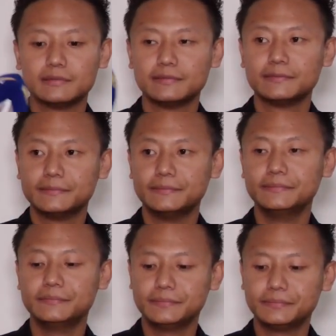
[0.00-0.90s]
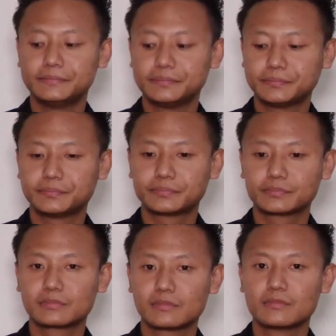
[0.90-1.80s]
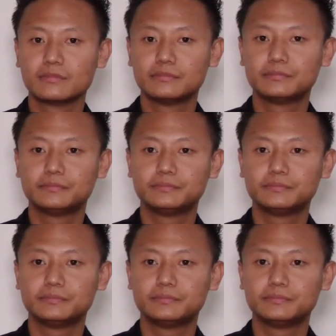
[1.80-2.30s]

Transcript: Nobody speaks.